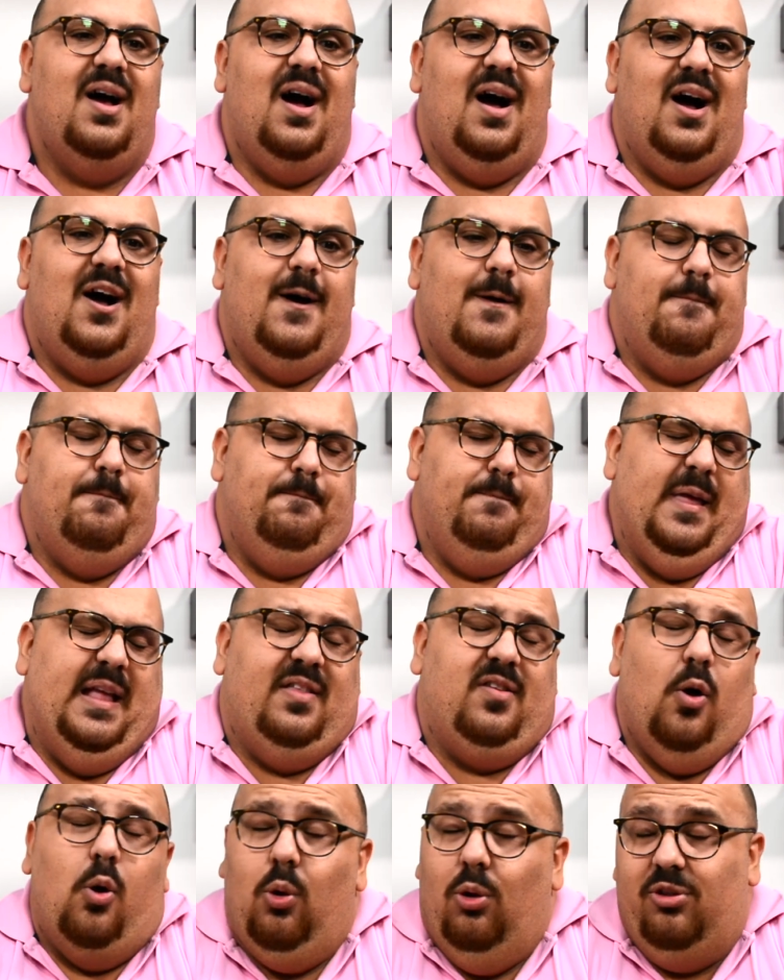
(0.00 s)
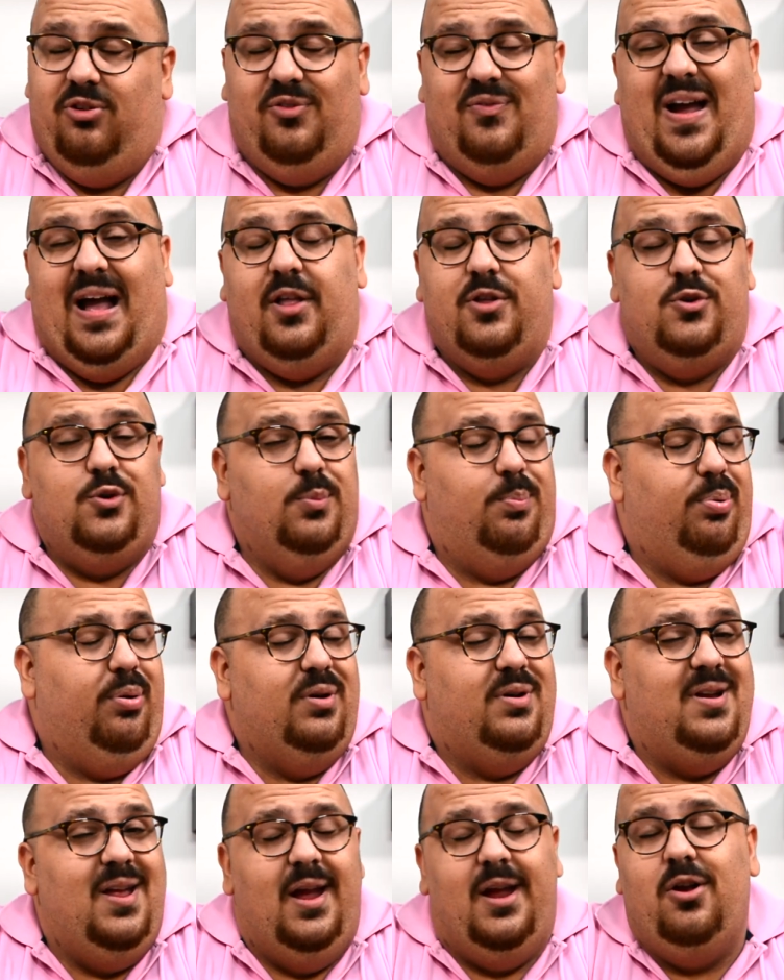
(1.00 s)
It holds value
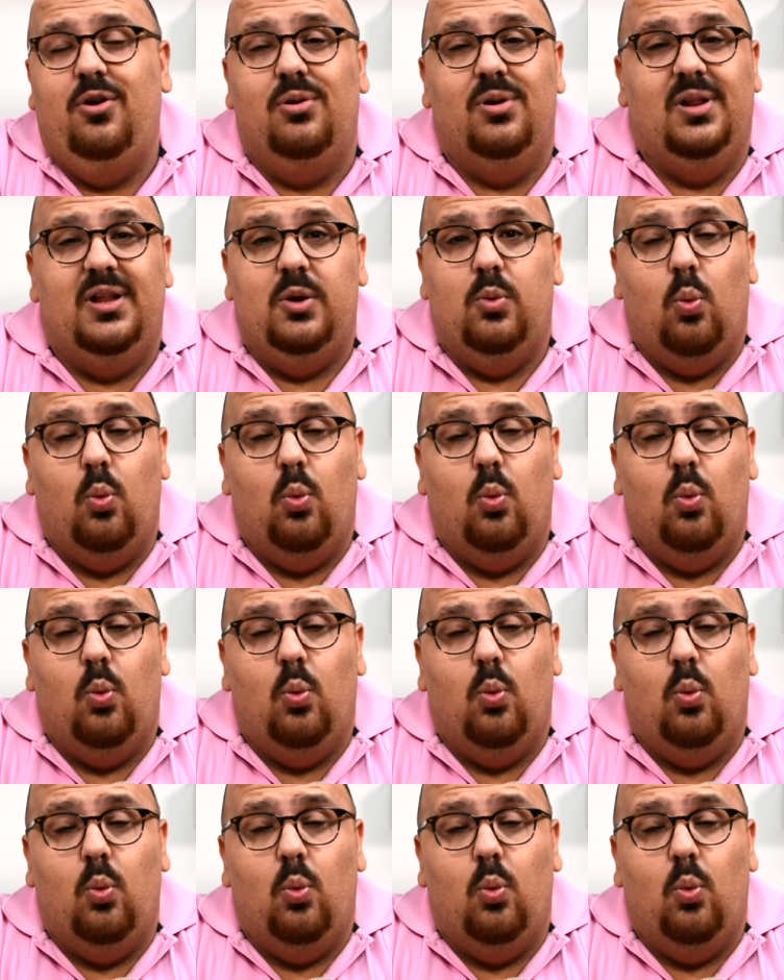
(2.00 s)
particularly